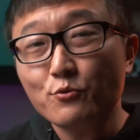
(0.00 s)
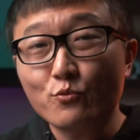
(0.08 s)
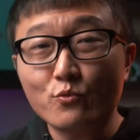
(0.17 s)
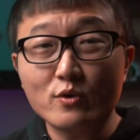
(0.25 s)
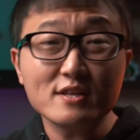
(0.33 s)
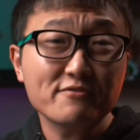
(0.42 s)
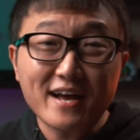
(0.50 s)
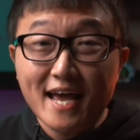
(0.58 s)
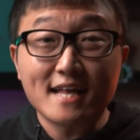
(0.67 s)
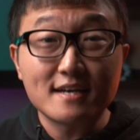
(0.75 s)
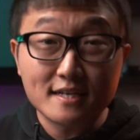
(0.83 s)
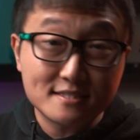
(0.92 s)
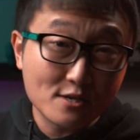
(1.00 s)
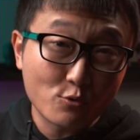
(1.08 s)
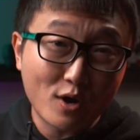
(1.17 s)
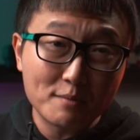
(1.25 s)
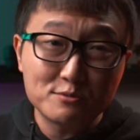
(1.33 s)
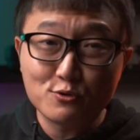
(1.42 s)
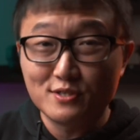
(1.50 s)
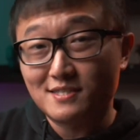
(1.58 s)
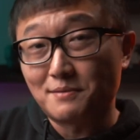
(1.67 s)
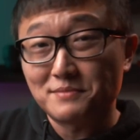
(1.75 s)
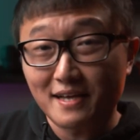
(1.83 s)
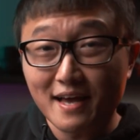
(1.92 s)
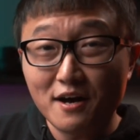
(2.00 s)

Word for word: what if I had an idea while I'm doing something